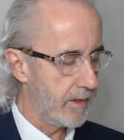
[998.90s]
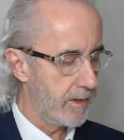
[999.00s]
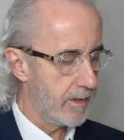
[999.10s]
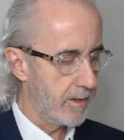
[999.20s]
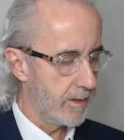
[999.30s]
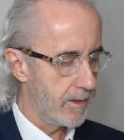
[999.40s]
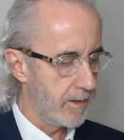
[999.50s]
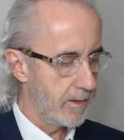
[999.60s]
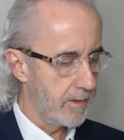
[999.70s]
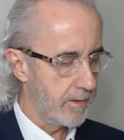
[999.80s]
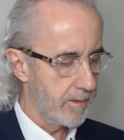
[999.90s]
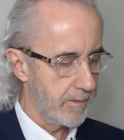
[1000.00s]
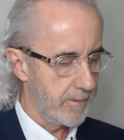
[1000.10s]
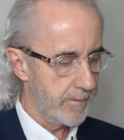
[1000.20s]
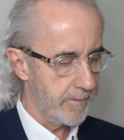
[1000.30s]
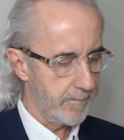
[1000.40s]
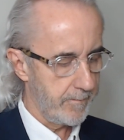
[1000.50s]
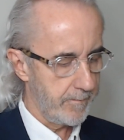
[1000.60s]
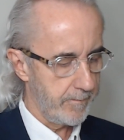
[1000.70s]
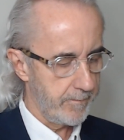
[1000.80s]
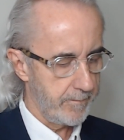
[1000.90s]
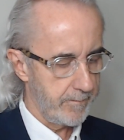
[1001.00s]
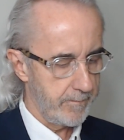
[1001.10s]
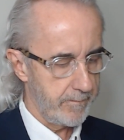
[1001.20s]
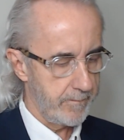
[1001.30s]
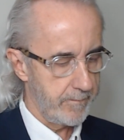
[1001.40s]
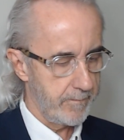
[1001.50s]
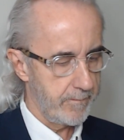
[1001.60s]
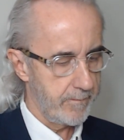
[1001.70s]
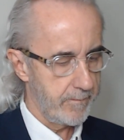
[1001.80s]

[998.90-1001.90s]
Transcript: Nobody speaks.